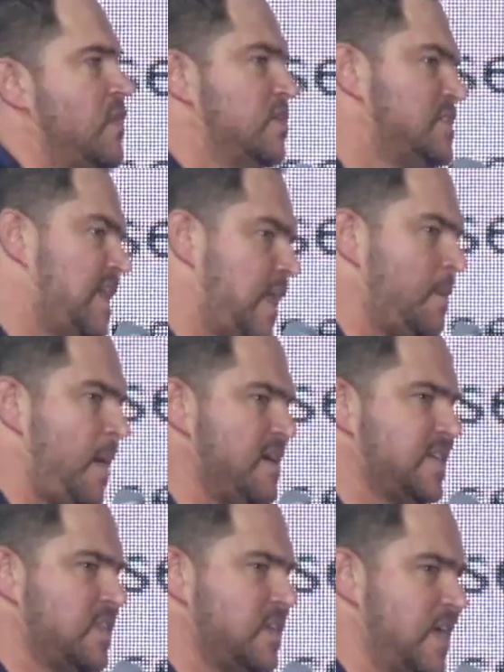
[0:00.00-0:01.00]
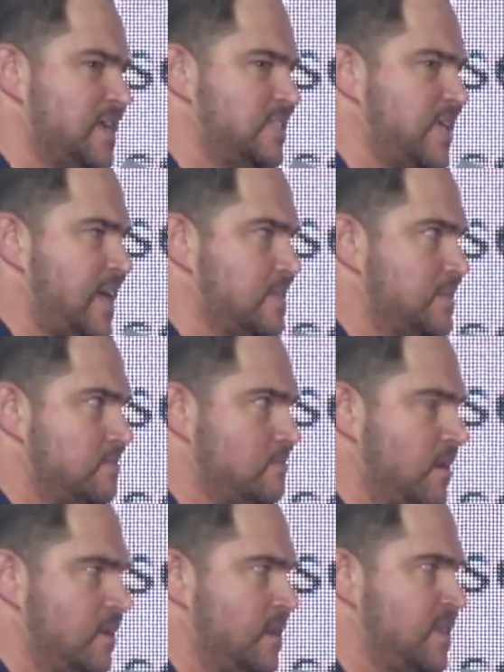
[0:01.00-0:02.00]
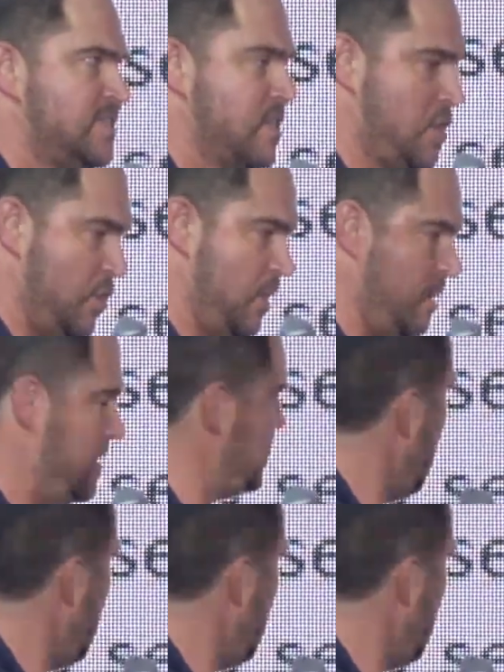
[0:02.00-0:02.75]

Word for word: Now, they're set up outside the United States, at least Ethereum